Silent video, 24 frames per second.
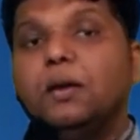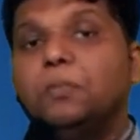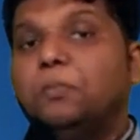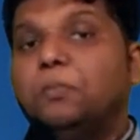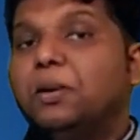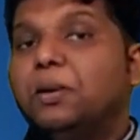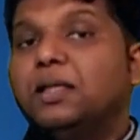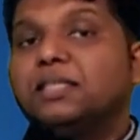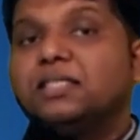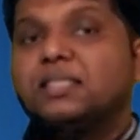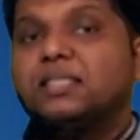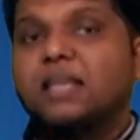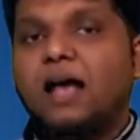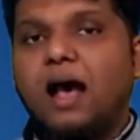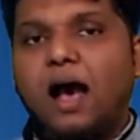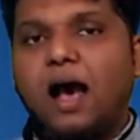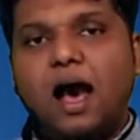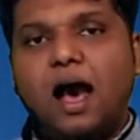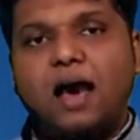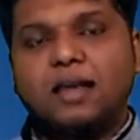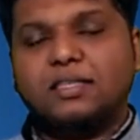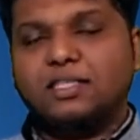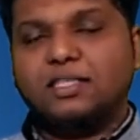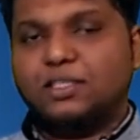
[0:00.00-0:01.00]
plus
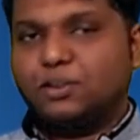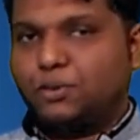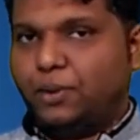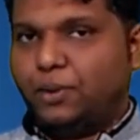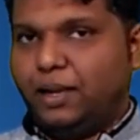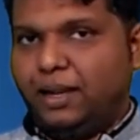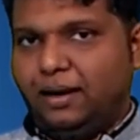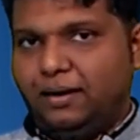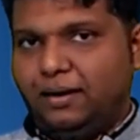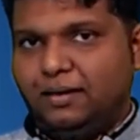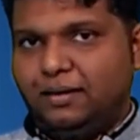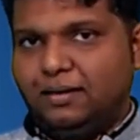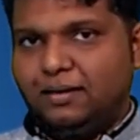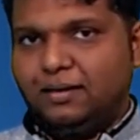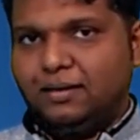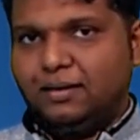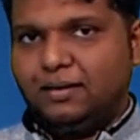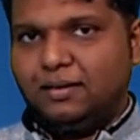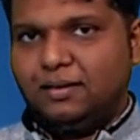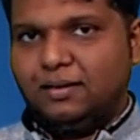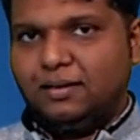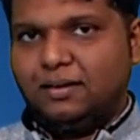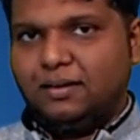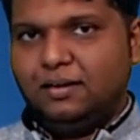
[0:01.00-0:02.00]
r square,
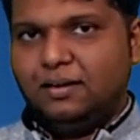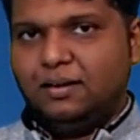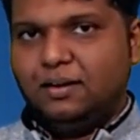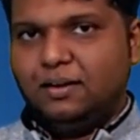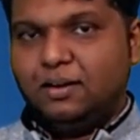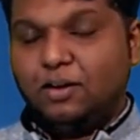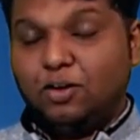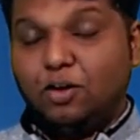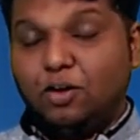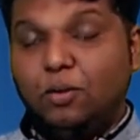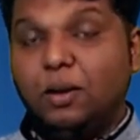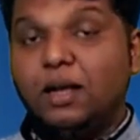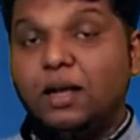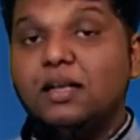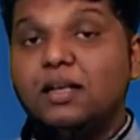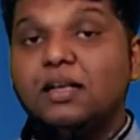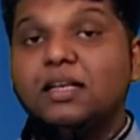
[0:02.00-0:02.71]
comma